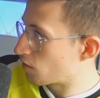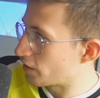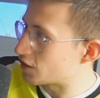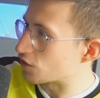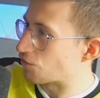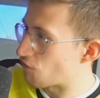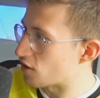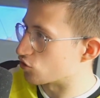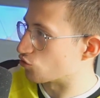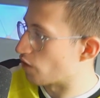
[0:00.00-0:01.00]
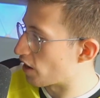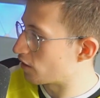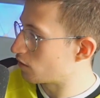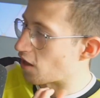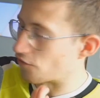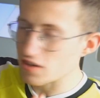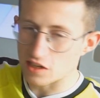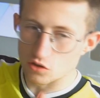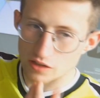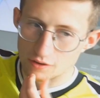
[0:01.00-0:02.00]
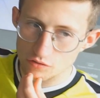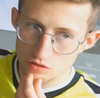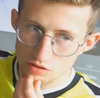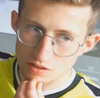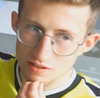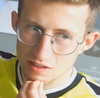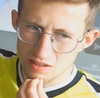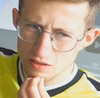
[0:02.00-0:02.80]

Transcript: This is French, right? I think I know languages. This